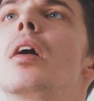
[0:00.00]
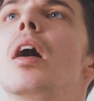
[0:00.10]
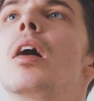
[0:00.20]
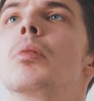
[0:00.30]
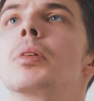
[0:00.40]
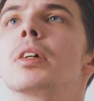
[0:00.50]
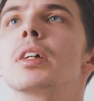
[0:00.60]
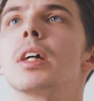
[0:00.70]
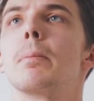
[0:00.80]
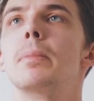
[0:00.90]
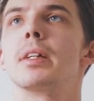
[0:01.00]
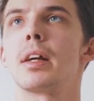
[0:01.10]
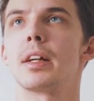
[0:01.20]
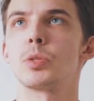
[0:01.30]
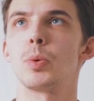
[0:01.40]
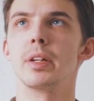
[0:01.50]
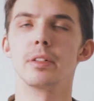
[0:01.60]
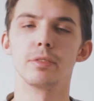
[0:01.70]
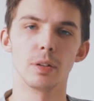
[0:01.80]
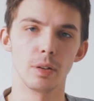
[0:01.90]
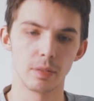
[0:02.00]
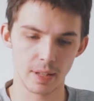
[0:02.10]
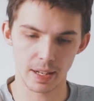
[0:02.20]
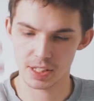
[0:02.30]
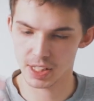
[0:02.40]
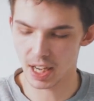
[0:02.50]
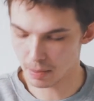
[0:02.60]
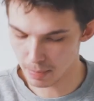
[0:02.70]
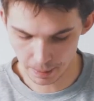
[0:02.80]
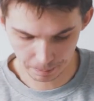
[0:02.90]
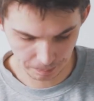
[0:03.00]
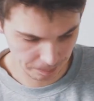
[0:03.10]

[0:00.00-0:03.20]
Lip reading: Oh, good. I'm peaking at 24. That scared me.